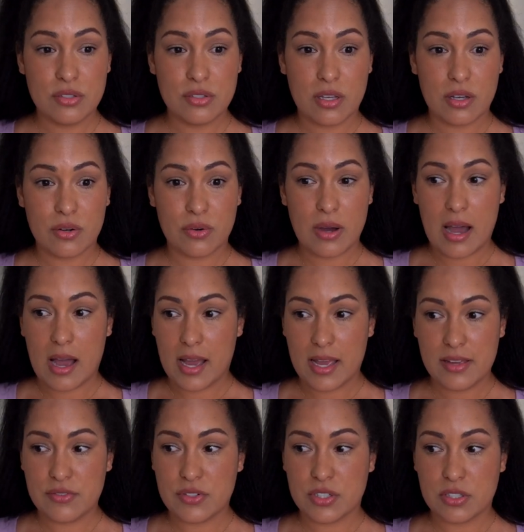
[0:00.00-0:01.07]
So I
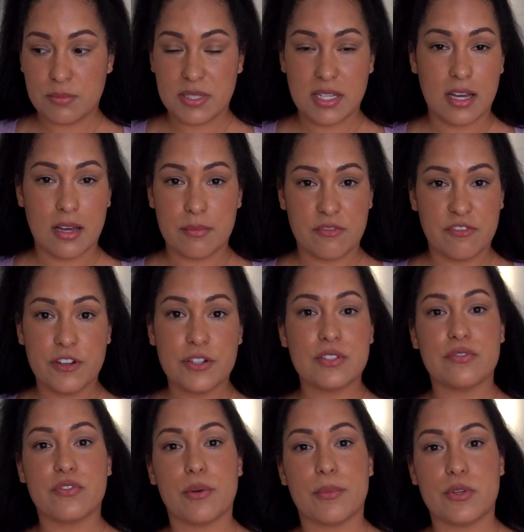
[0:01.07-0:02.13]
have just become, first
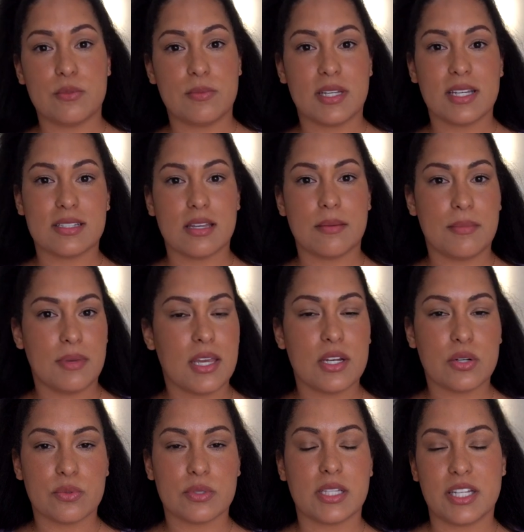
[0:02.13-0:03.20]
and foremost, because I'm in
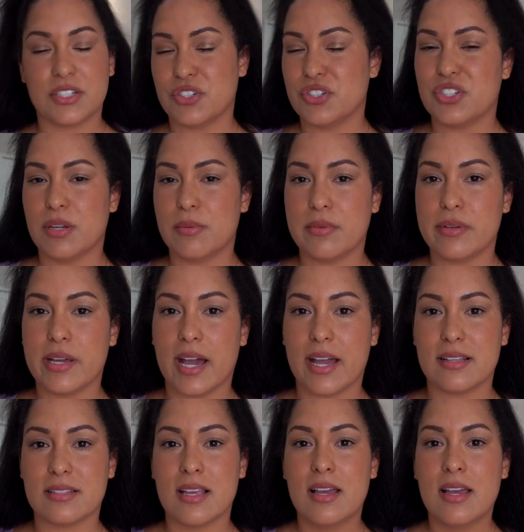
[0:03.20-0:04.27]
a relationship, you
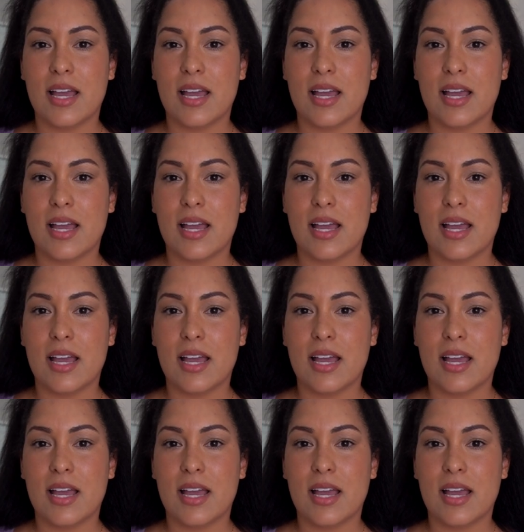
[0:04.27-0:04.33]
guys,